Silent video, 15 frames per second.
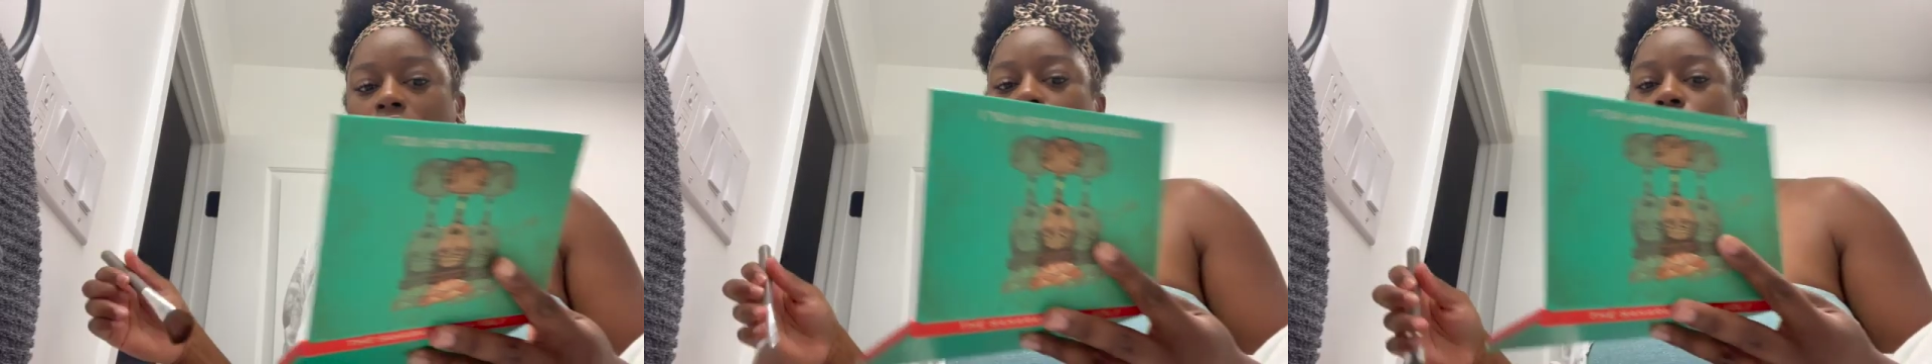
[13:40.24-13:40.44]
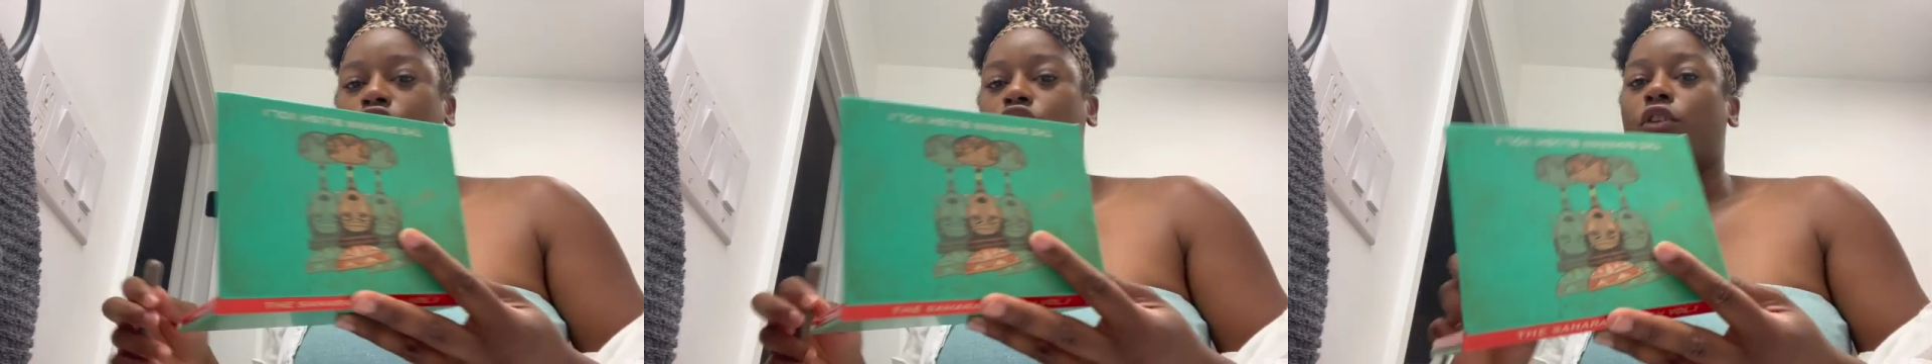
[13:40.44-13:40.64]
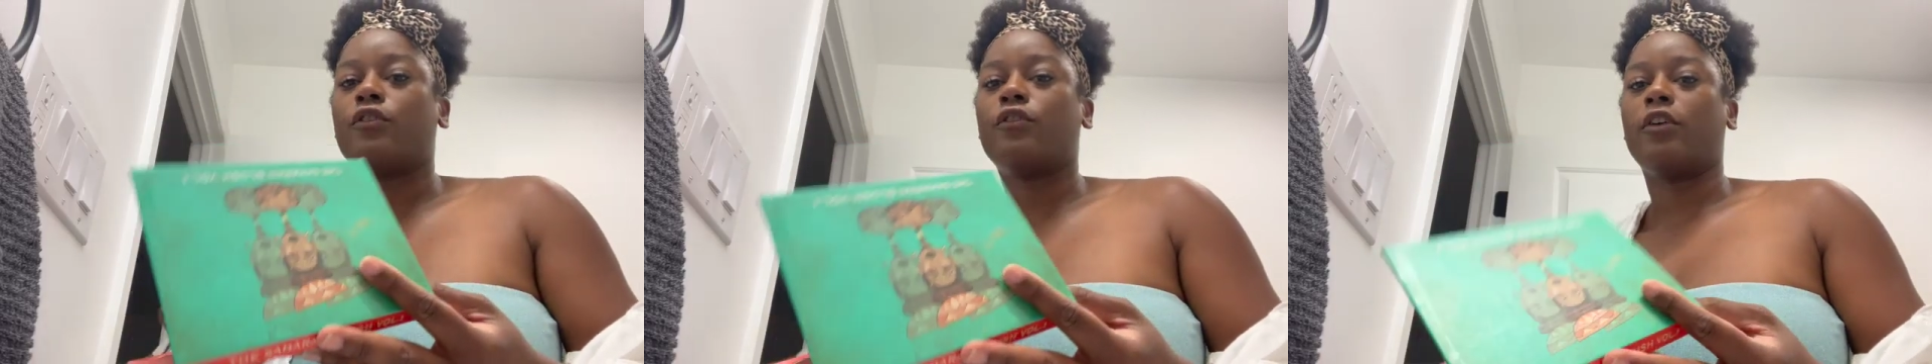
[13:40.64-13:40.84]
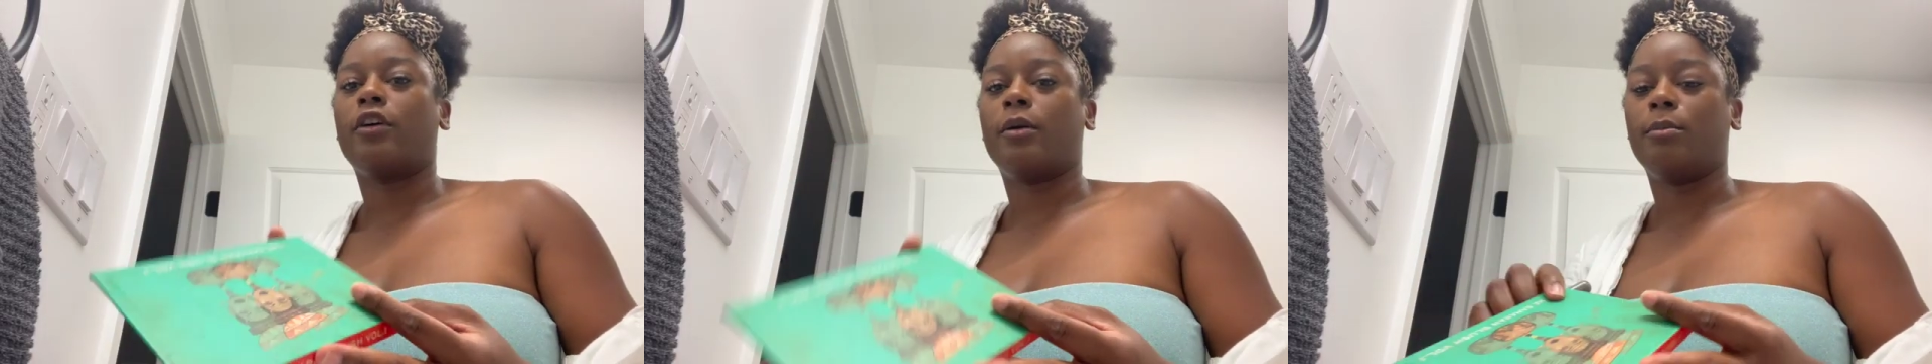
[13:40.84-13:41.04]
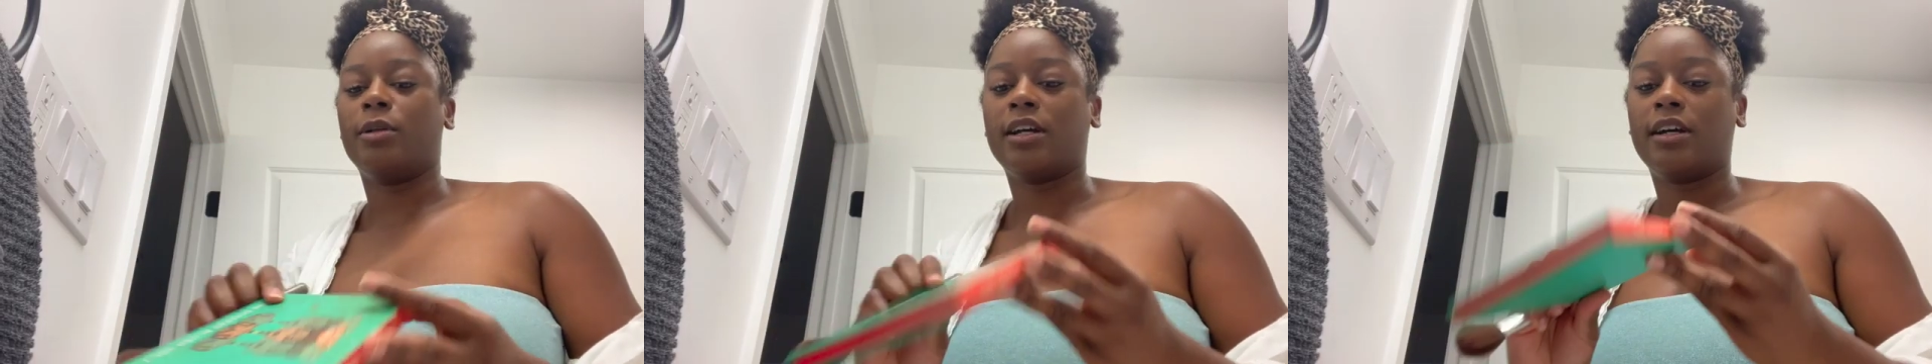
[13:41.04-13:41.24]
So for a
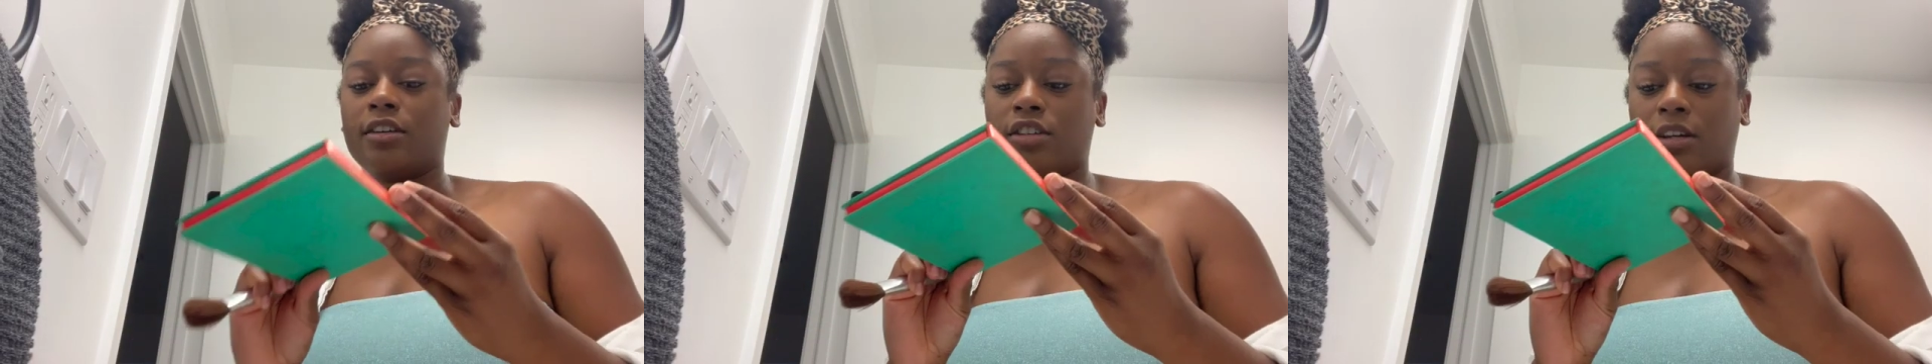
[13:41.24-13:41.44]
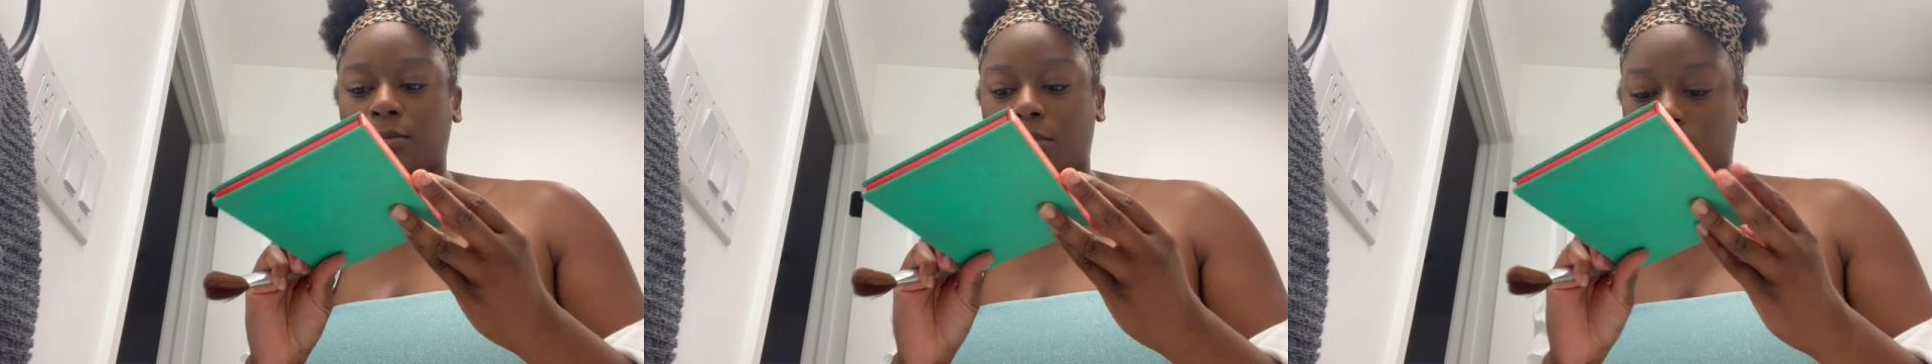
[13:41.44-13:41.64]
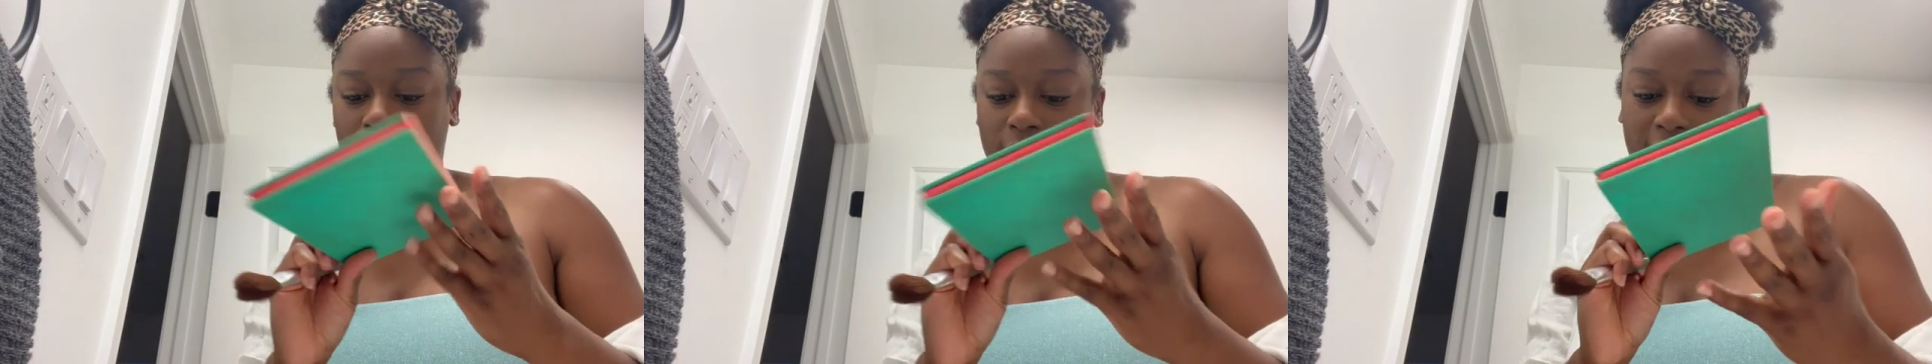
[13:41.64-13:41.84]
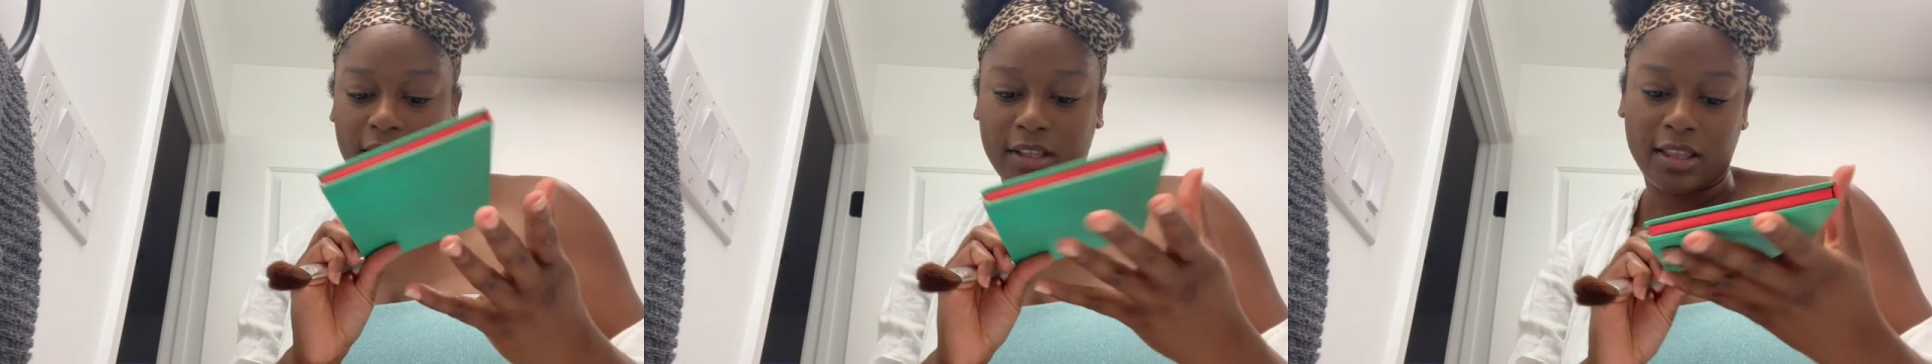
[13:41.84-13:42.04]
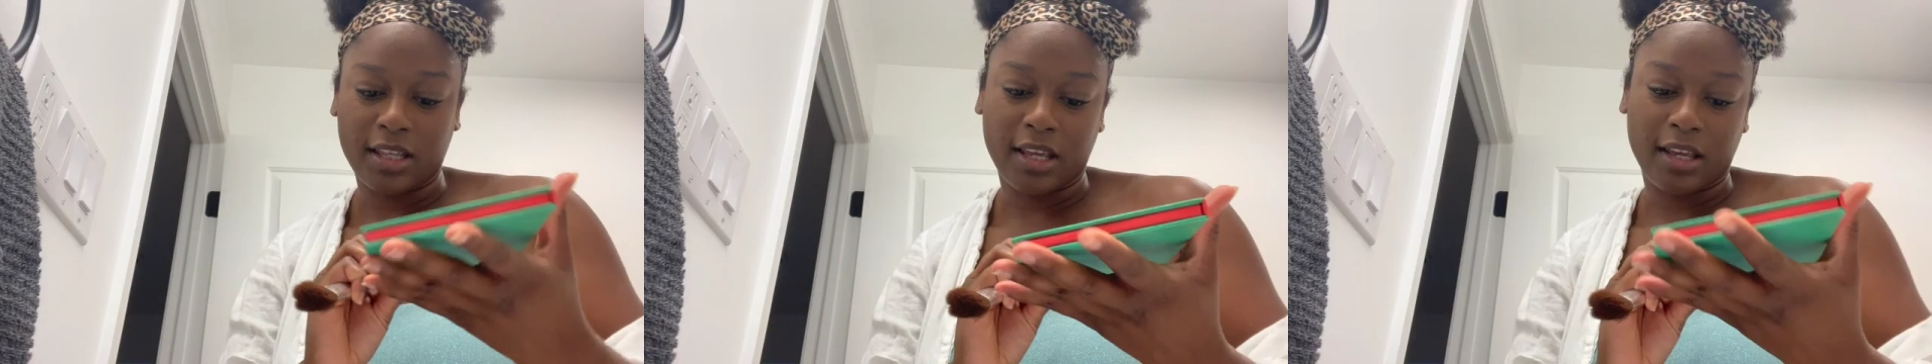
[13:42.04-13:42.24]
blush, I'm
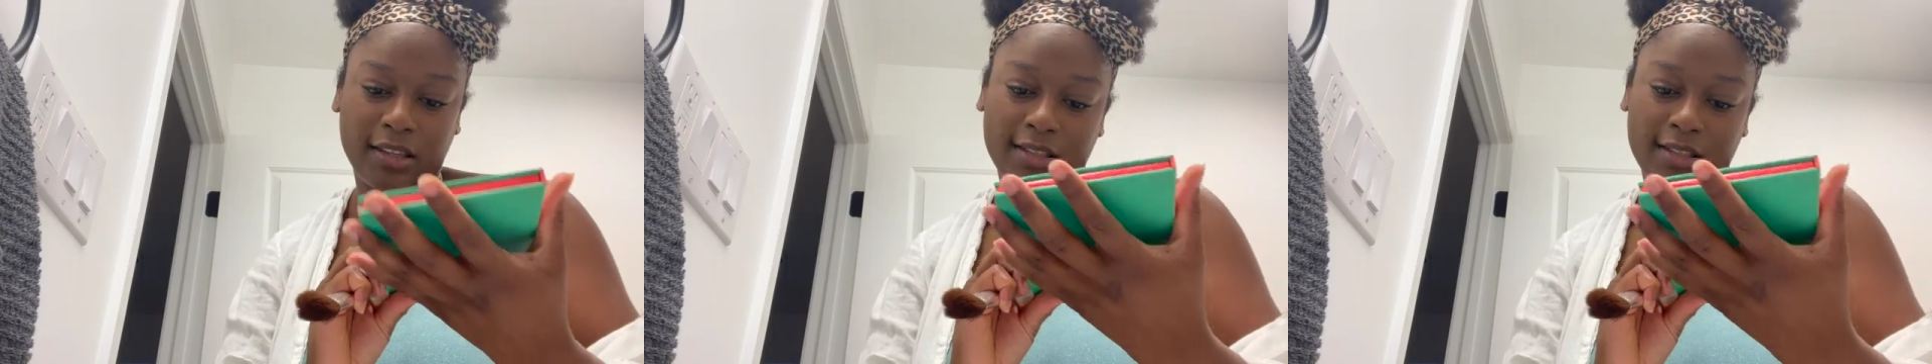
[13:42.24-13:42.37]
using the